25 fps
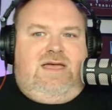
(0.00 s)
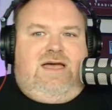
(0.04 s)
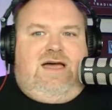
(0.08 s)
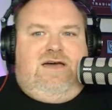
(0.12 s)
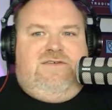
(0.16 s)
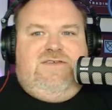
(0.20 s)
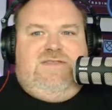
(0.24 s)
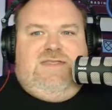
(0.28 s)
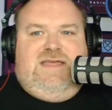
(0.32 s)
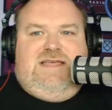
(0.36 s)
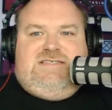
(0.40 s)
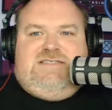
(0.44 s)
I
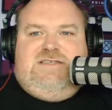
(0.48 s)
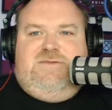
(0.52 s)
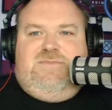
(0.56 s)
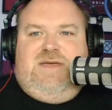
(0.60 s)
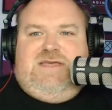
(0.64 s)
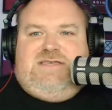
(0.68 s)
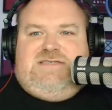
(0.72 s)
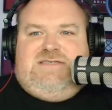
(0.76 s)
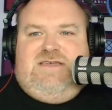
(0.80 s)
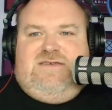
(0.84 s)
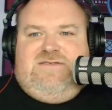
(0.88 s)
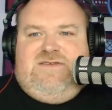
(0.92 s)
think that's the
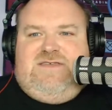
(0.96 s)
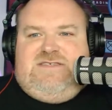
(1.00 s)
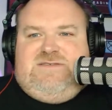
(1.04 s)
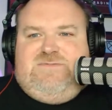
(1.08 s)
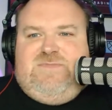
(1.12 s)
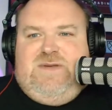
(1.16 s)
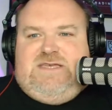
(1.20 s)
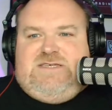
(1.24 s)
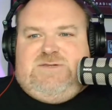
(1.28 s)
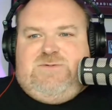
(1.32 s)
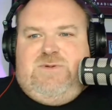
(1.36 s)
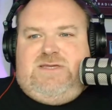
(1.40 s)
best. I think it's
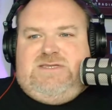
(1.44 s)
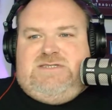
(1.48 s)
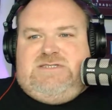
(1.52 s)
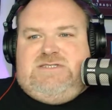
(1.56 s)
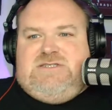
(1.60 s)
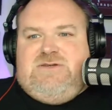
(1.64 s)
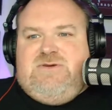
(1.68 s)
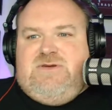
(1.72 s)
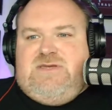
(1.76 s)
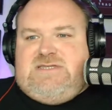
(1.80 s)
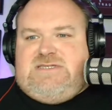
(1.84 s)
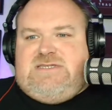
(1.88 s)
the best way to
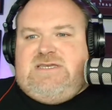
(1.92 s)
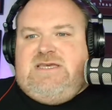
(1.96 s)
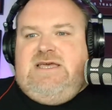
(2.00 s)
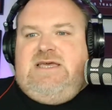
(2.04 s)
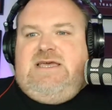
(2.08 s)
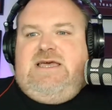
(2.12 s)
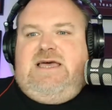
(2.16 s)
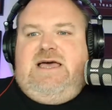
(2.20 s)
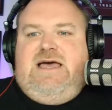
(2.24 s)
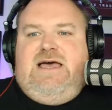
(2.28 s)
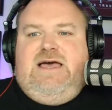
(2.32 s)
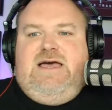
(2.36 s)
do it.
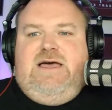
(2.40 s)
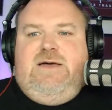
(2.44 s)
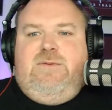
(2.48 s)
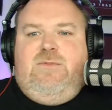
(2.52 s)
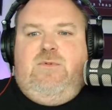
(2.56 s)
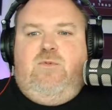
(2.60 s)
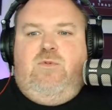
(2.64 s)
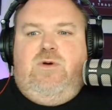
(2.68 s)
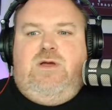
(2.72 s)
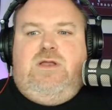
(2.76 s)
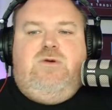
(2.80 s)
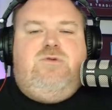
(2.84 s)

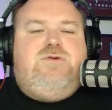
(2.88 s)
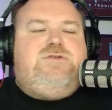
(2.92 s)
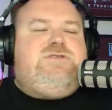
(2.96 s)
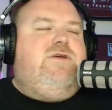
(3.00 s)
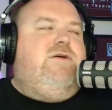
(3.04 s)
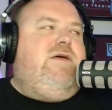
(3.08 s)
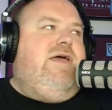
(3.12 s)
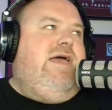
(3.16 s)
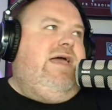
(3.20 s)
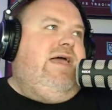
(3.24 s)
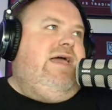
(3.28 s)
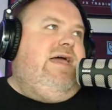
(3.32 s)
We'll also
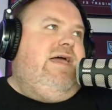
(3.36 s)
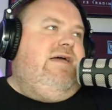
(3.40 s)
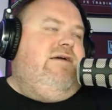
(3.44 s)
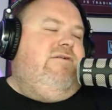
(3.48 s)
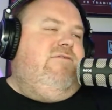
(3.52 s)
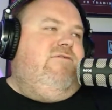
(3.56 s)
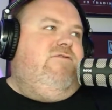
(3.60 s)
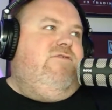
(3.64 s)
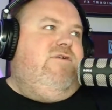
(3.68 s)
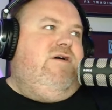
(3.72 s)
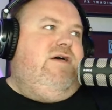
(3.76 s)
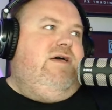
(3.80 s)

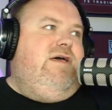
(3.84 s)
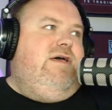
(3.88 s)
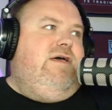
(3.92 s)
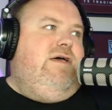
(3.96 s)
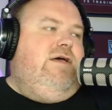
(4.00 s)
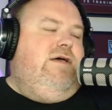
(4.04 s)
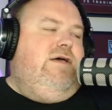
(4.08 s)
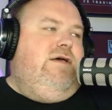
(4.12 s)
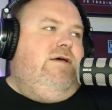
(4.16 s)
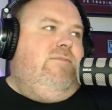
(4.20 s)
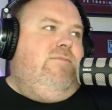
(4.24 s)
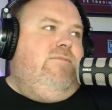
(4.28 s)
have
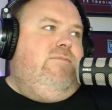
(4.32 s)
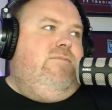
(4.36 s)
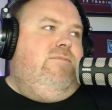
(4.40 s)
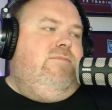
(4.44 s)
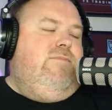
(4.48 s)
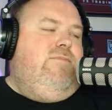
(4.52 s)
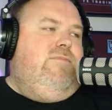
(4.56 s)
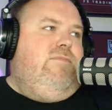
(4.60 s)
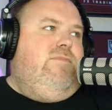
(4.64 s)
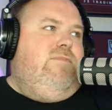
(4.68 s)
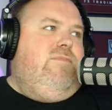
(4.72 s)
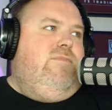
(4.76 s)

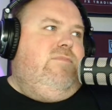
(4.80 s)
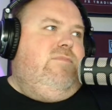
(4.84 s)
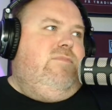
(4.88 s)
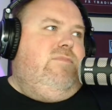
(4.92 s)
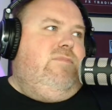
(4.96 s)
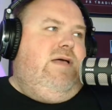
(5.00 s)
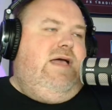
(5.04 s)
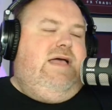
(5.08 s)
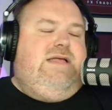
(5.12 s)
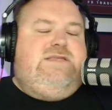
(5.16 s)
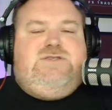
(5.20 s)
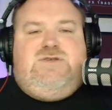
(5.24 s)
Anton's
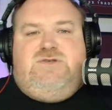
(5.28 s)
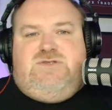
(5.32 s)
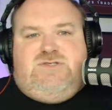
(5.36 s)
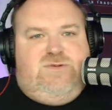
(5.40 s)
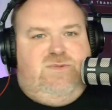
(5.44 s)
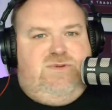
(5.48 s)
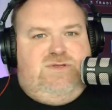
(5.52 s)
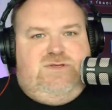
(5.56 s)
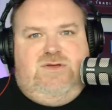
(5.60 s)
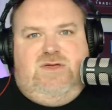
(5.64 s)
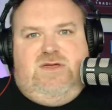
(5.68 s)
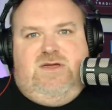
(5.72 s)
going to
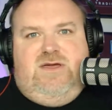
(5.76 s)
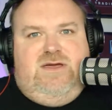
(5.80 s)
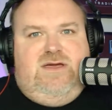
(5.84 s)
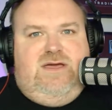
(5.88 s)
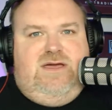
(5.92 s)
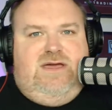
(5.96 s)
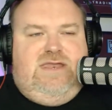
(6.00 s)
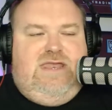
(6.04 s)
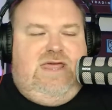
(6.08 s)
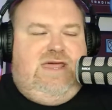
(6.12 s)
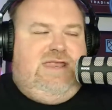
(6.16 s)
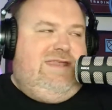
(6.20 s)
be doing
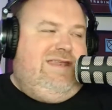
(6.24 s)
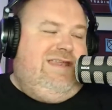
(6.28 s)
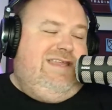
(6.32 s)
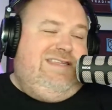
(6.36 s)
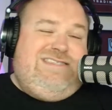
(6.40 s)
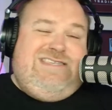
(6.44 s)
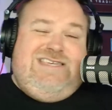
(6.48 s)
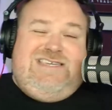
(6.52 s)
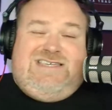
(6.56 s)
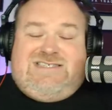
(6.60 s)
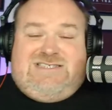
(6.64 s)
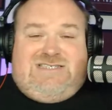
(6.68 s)
an
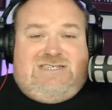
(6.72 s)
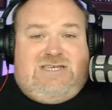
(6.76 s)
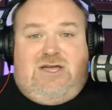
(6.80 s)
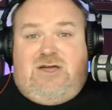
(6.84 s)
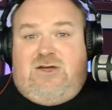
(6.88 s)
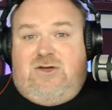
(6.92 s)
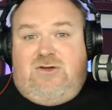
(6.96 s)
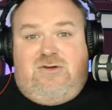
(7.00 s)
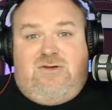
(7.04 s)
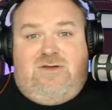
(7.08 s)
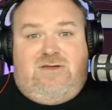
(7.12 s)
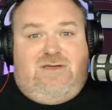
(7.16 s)
analytics
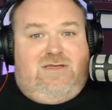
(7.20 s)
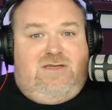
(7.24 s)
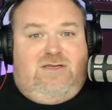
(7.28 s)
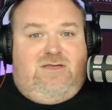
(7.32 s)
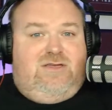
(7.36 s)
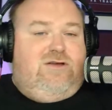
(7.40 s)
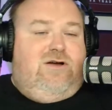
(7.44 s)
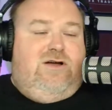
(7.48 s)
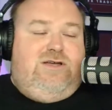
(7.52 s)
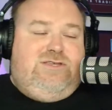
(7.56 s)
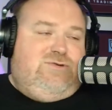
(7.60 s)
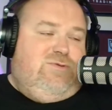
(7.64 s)
show. You
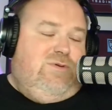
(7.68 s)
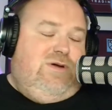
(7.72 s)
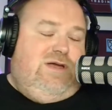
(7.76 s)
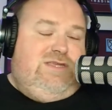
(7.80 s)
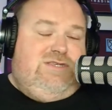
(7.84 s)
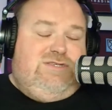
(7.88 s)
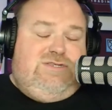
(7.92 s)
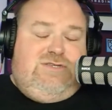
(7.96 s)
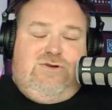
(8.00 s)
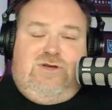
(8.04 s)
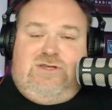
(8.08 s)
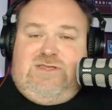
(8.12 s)
guys quite
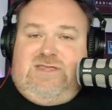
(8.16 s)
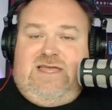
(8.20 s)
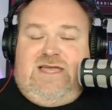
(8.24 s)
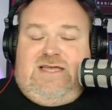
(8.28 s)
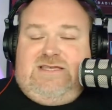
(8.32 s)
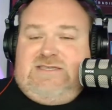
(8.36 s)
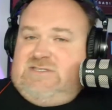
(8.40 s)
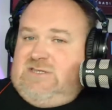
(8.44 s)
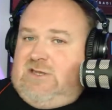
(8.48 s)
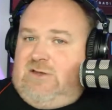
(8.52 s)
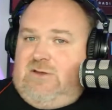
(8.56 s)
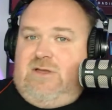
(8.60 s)
enjoyed
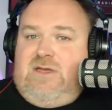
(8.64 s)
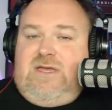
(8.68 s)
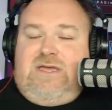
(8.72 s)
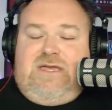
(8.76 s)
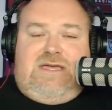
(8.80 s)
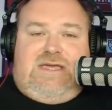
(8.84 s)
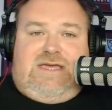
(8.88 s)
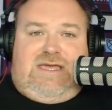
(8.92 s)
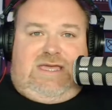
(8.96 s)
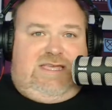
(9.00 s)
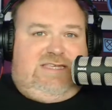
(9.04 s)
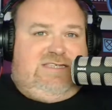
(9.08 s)
that, so
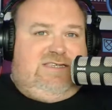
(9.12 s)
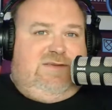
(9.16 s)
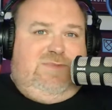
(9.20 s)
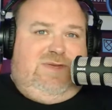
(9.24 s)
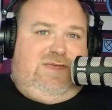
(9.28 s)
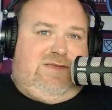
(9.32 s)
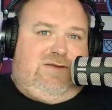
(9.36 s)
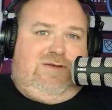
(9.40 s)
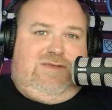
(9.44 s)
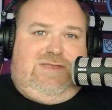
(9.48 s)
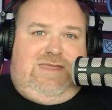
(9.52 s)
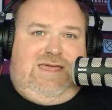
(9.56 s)
he's going to
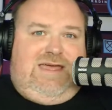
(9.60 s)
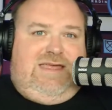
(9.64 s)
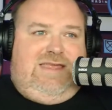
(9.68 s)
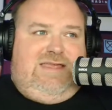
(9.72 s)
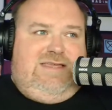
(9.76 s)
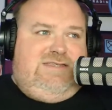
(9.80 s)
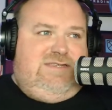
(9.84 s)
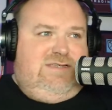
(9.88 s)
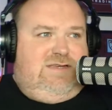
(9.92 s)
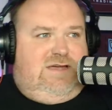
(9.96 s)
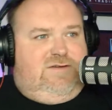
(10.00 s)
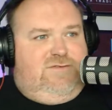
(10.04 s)
be doing that
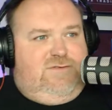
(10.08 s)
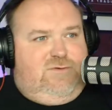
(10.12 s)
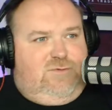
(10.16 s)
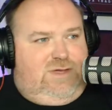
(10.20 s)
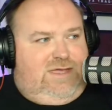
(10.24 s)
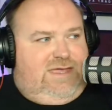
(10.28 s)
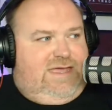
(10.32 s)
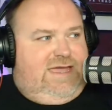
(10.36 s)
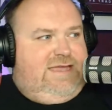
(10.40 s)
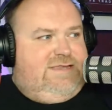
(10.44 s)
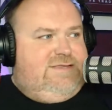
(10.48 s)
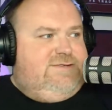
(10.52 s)
this over the
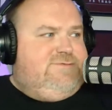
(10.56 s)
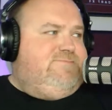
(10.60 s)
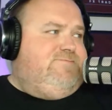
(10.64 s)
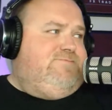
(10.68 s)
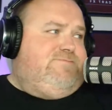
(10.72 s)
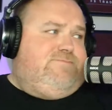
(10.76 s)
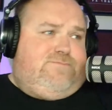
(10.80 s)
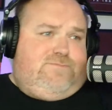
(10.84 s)
weekend.